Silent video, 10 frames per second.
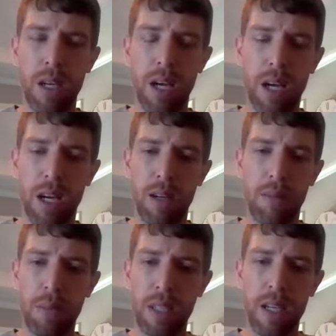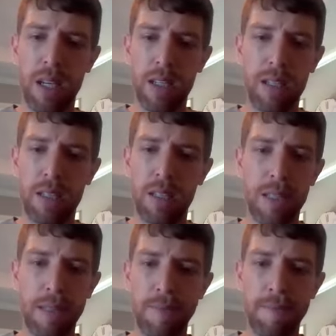Um,
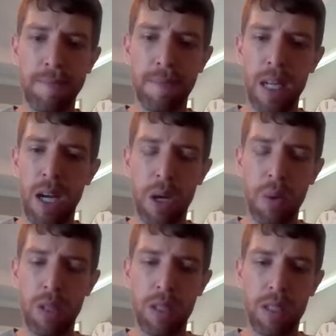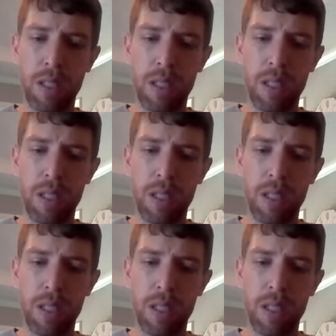because you know it was